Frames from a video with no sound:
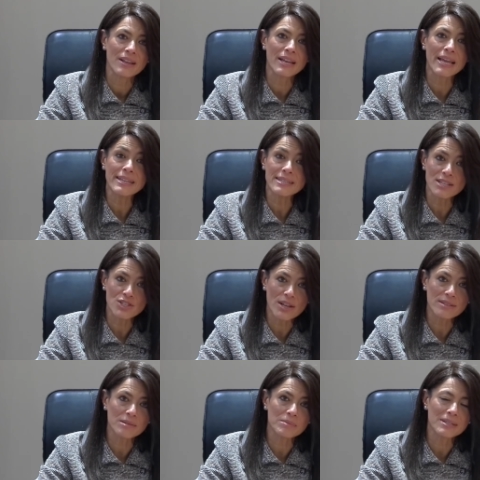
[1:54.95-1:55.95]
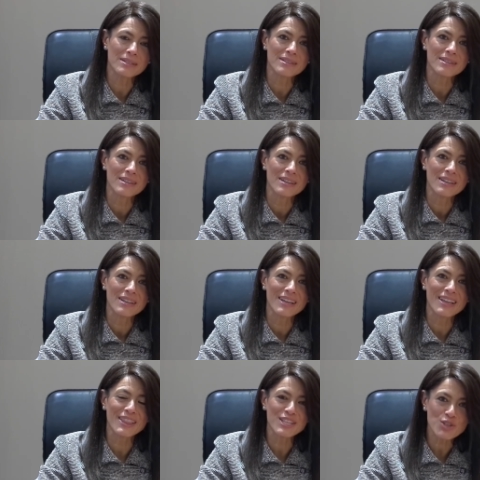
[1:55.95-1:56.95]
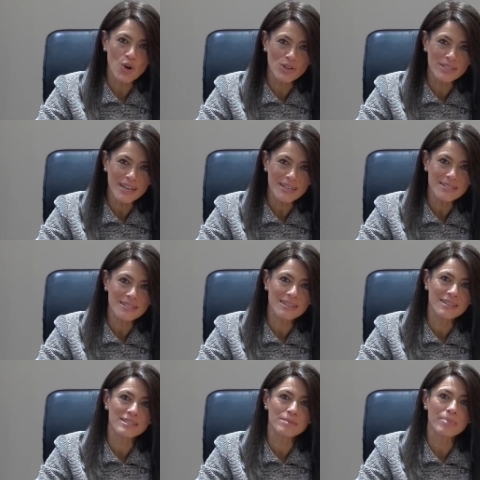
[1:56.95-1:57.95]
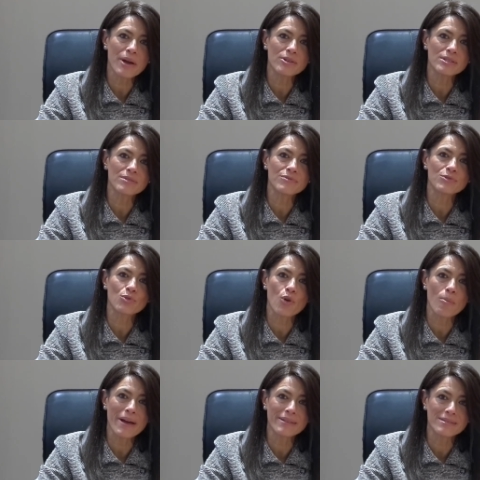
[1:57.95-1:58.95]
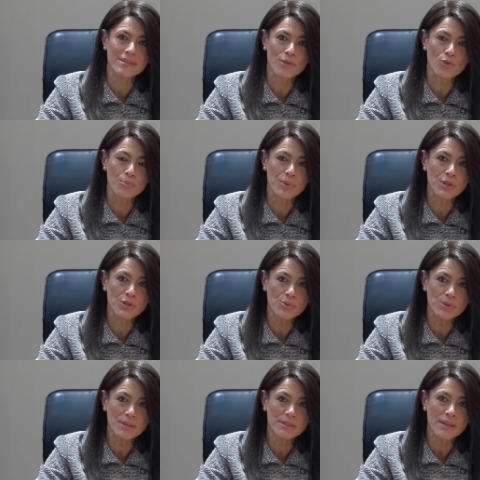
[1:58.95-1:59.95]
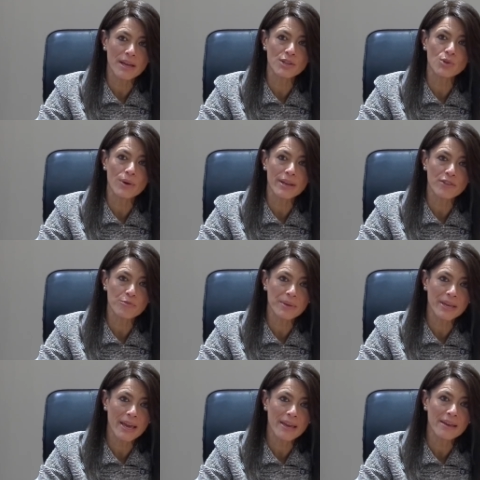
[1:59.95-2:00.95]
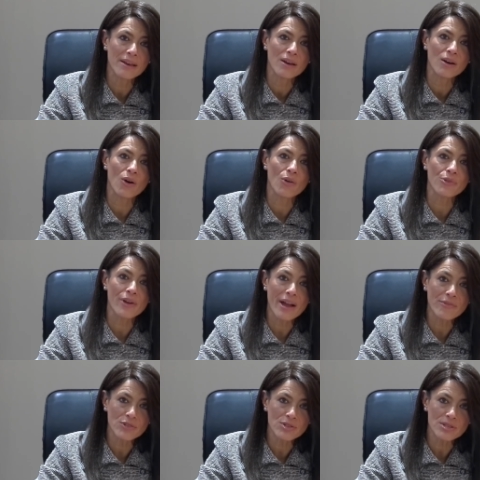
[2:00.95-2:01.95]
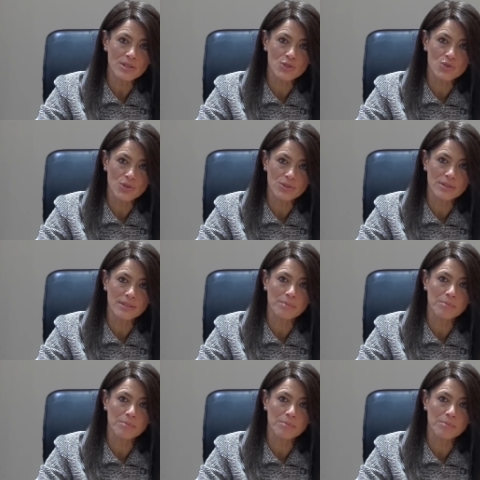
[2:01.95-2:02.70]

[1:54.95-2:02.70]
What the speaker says: Ladies and gentlemen, in this context, it is imperative to commend the European Union and UNFPA on their efforts exerted